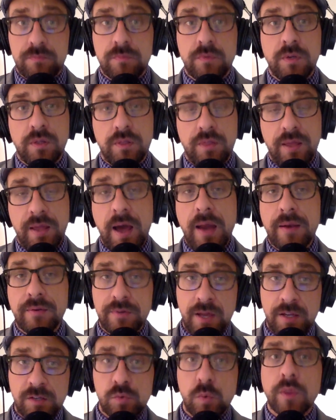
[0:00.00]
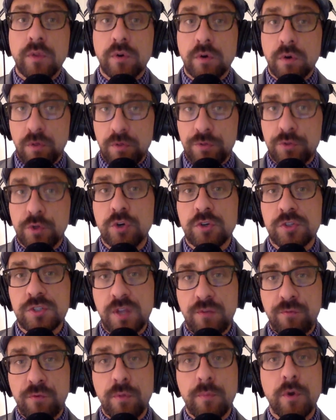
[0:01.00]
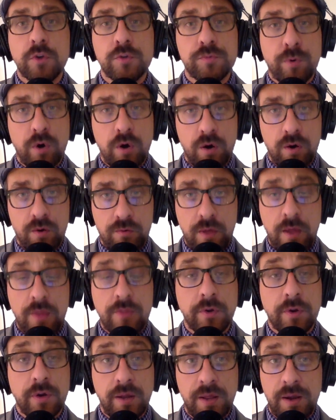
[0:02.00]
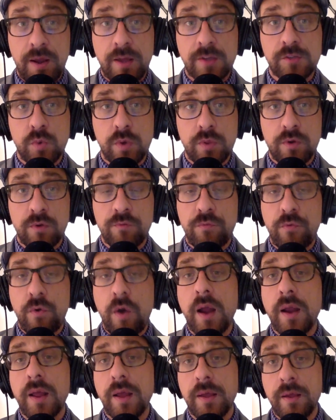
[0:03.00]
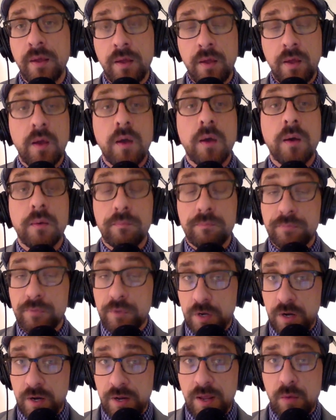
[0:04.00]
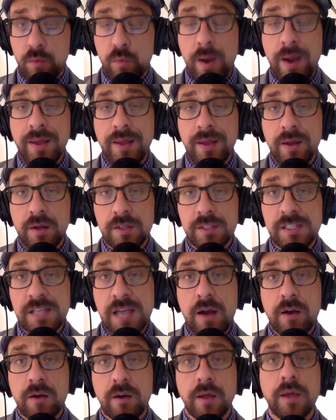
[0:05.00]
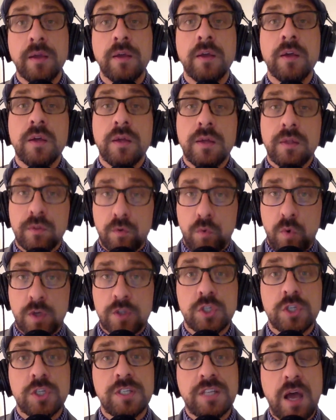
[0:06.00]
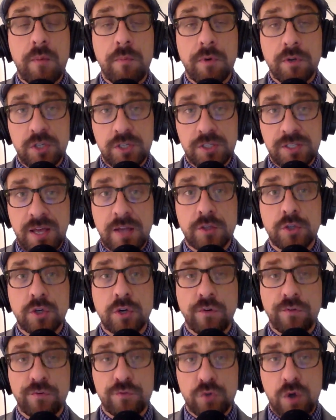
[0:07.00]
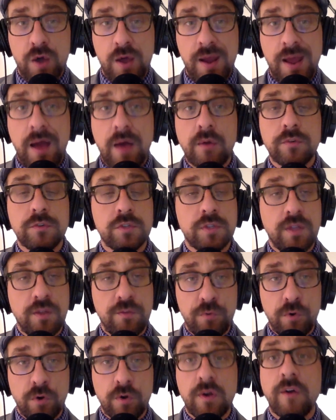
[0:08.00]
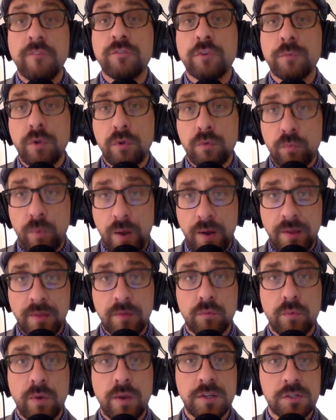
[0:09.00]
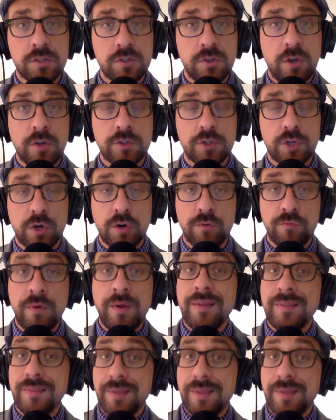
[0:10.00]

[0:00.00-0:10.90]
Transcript: They got nice weather on Thursday for the most part. They're going to get nice weather on Friday. They're going to get rain again on Saturday. Question is, how much is that turf dried out? Do they feel comfortable running races on turf?